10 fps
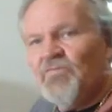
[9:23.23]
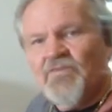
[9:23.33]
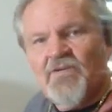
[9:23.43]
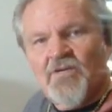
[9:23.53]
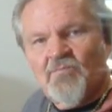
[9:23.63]
the
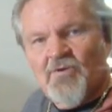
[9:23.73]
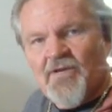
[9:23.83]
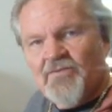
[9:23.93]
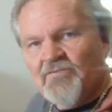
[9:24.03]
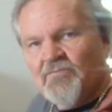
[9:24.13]
gear
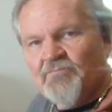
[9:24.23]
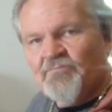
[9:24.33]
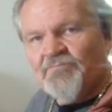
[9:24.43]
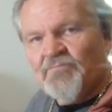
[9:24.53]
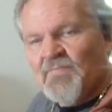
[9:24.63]
brace,
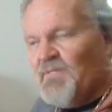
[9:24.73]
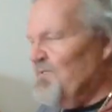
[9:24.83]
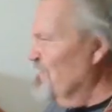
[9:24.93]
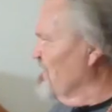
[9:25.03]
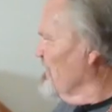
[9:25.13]

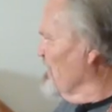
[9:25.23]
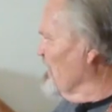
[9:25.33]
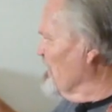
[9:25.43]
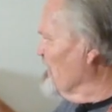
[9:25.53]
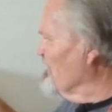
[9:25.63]

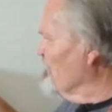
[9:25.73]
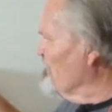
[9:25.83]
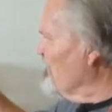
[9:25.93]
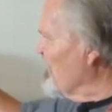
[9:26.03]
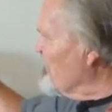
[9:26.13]

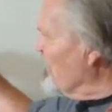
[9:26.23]
left the